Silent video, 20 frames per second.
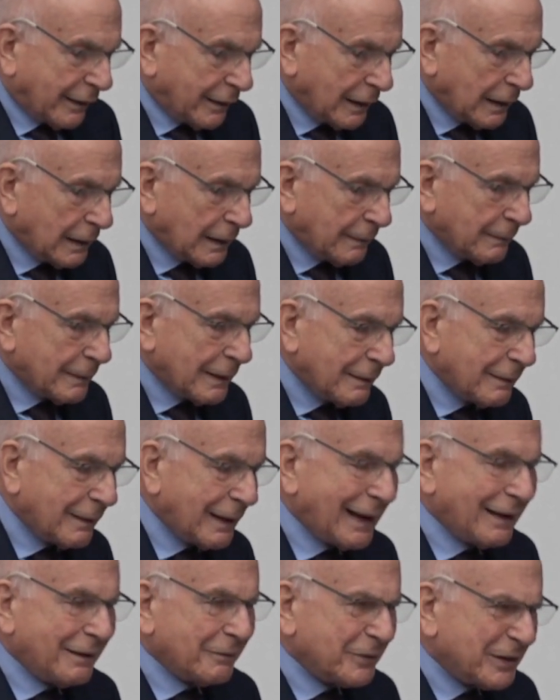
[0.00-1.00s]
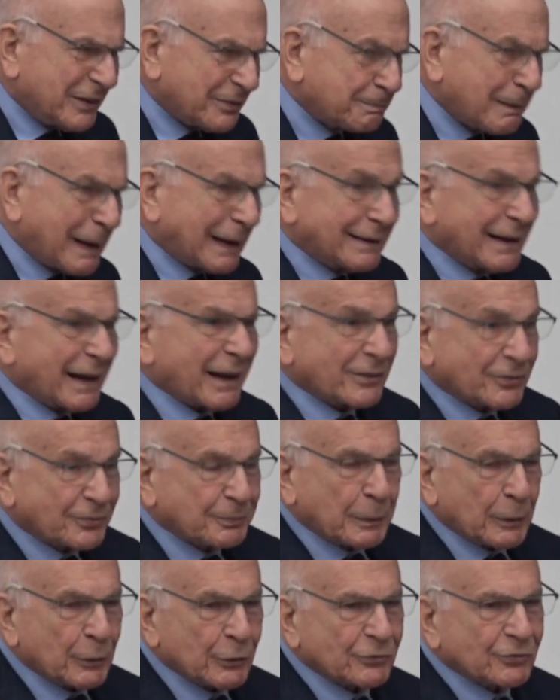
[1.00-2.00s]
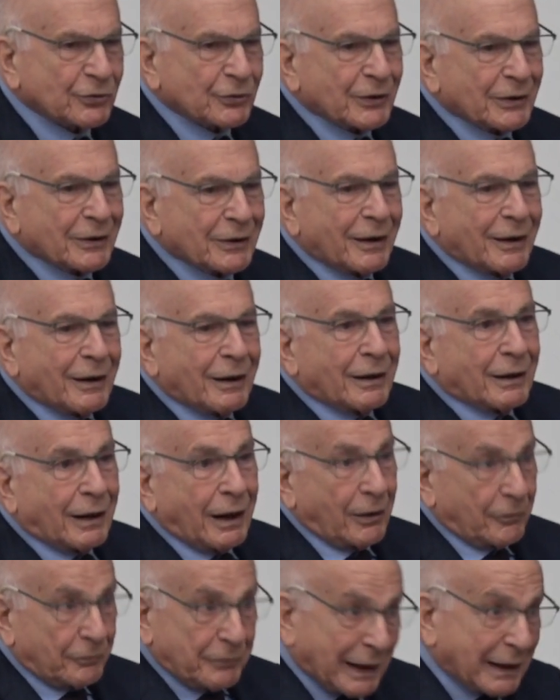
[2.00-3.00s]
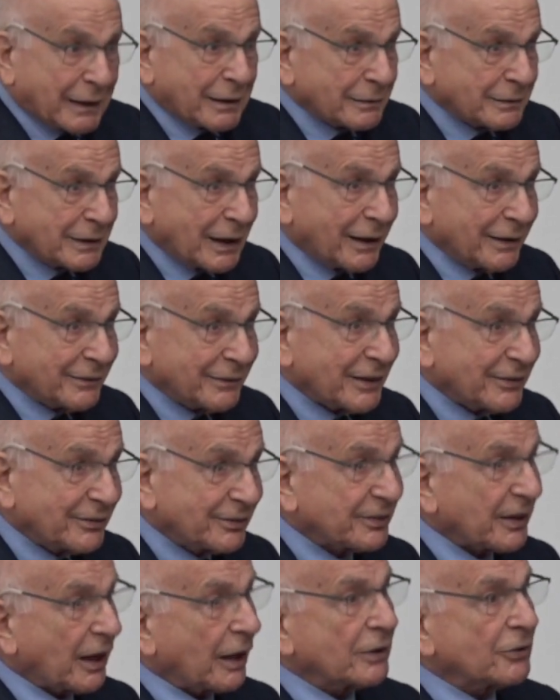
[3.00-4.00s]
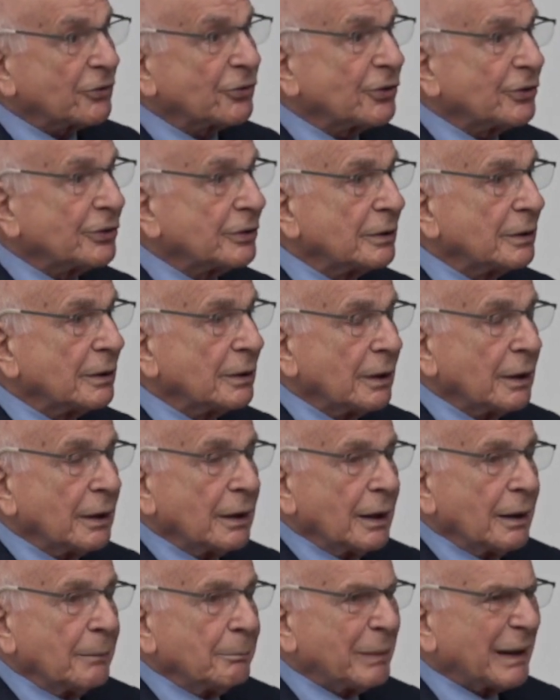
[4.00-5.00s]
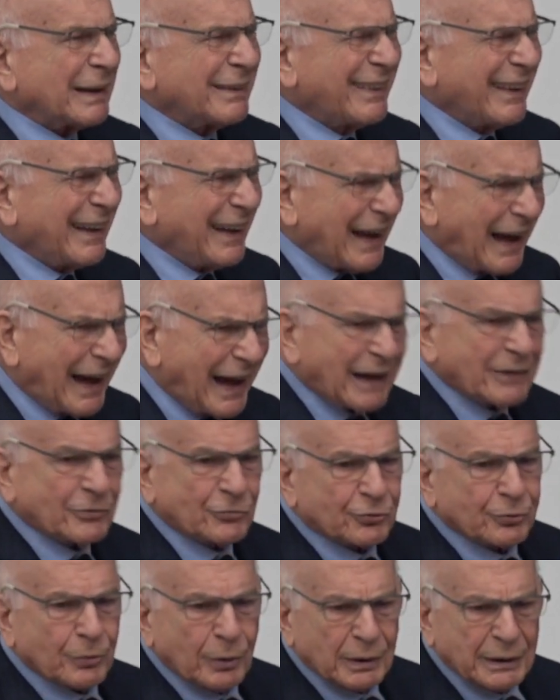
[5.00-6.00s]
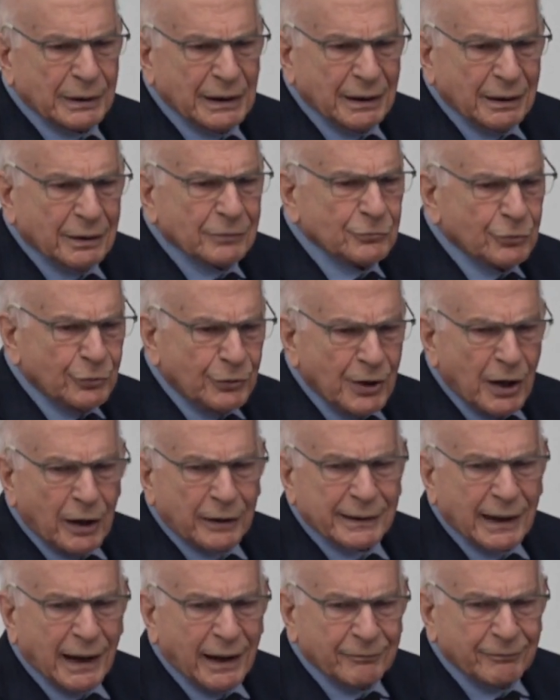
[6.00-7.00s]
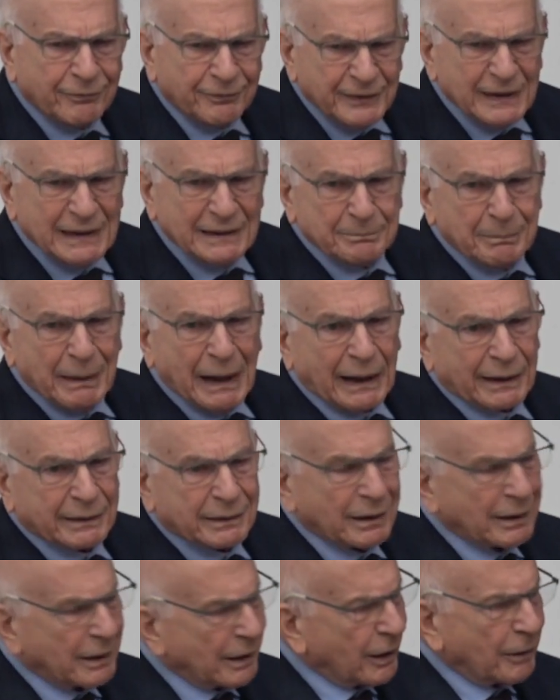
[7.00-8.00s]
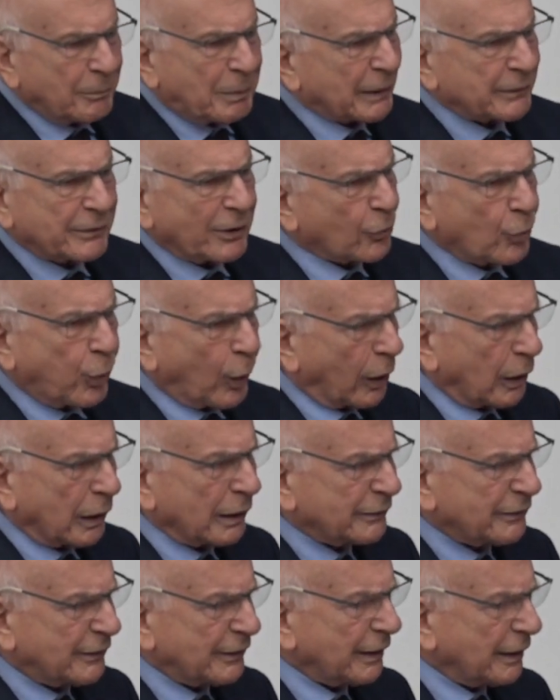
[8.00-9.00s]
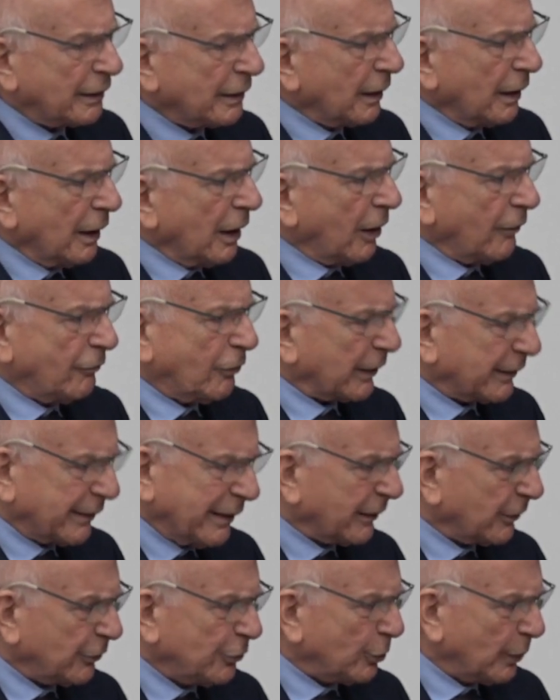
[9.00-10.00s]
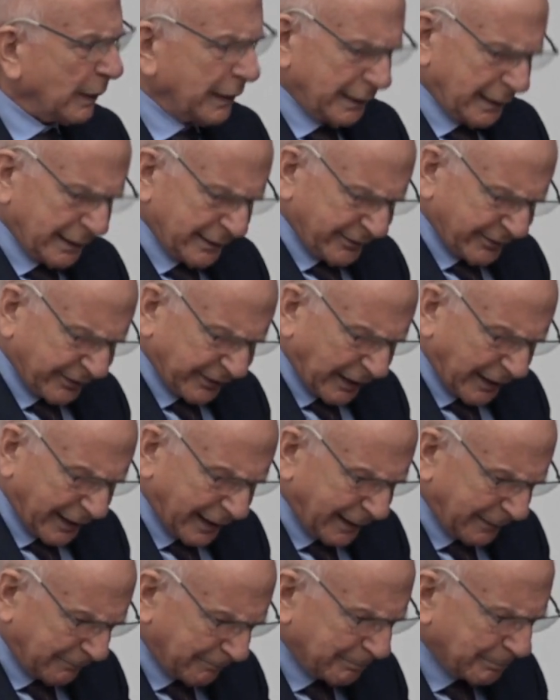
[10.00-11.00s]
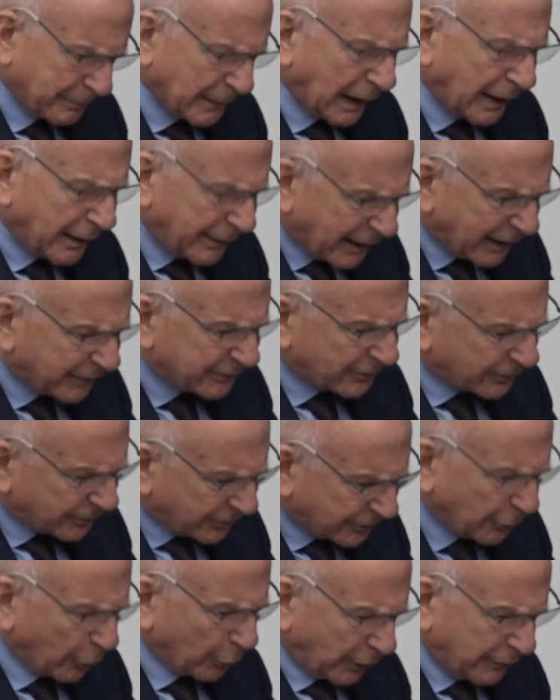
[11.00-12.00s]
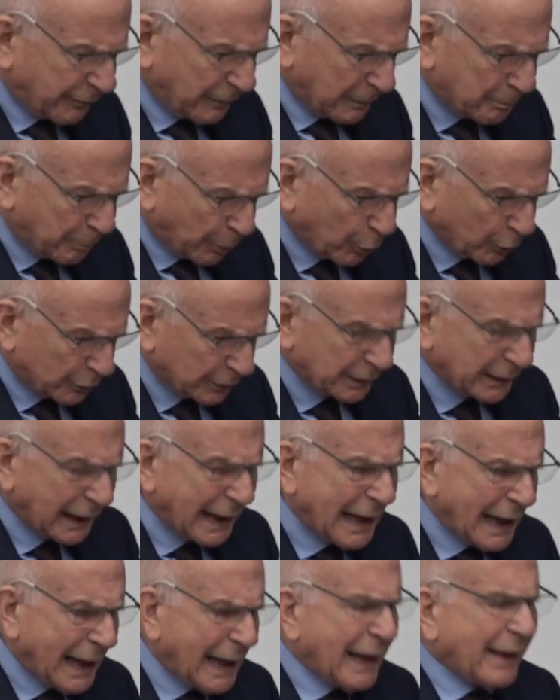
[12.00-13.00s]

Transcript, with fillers: The, Respect experts are recognized as such, but they actually do not have feedback about the quality of what they're doing and saying. And that's sort of important.